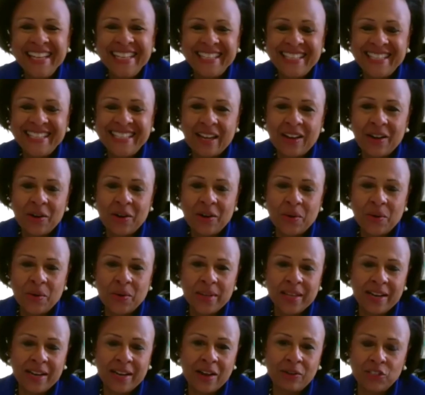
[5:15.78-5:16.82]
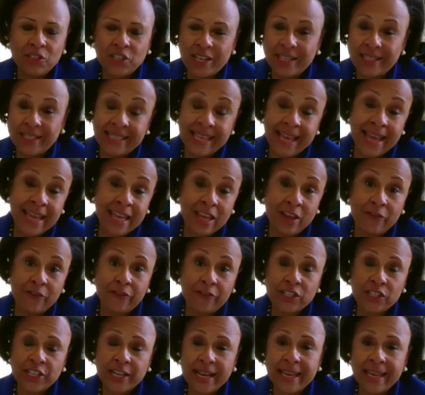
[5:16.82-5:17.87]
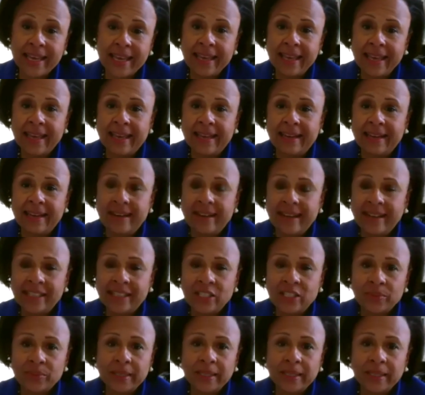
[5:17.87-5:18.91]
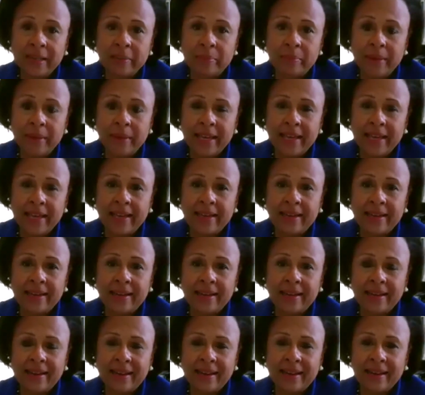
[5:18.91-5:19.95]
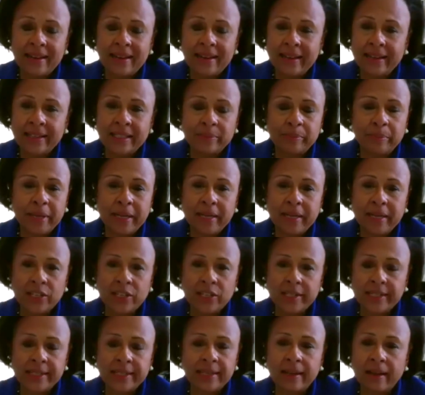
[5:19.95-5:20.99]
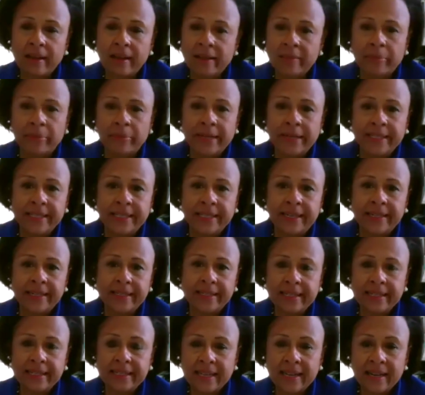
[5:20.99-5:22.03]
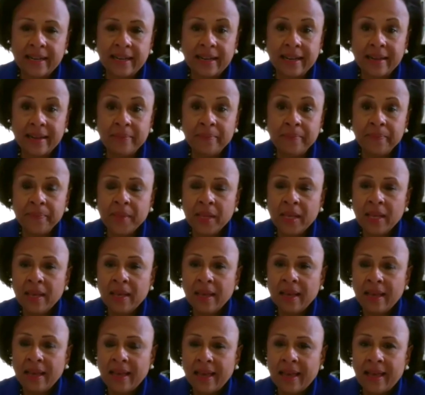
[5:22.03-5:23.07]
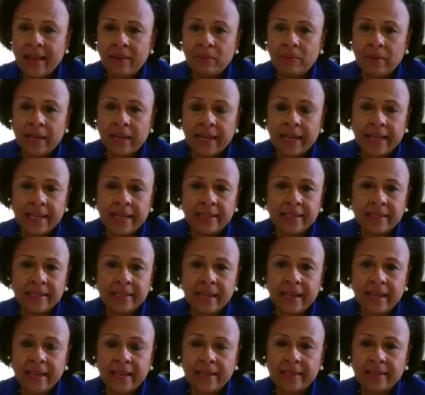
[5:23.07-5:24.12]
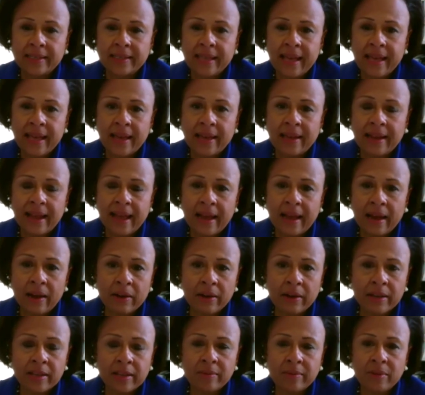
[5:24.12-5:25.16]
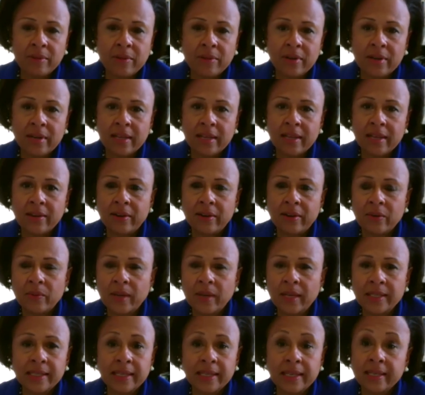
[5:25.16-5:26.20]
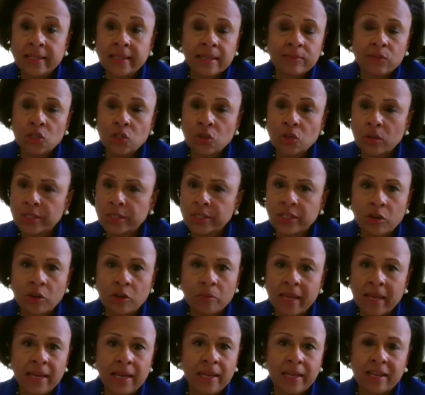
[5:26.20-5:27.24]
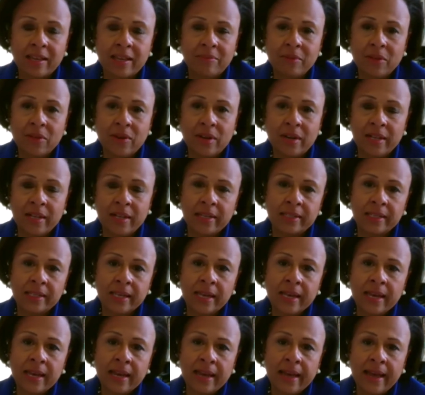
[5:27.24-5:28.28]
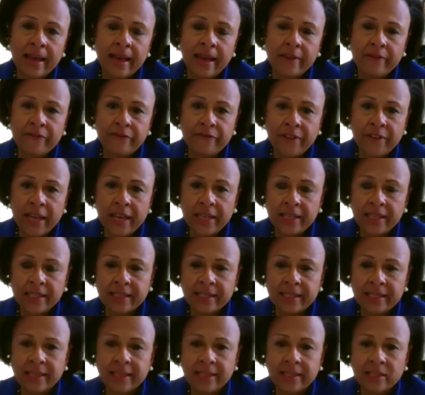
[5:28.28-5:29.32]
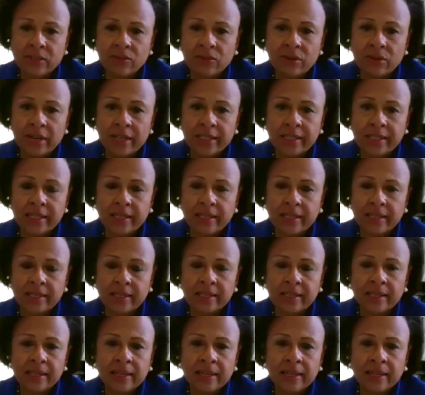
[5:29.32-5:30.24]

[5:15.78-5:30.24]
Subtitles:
So, just thank you for checking in. It's really been, just an unprecedented time. And what I can say is that our community here at Wellesley, as I'm sure so many communities, have faced this crisis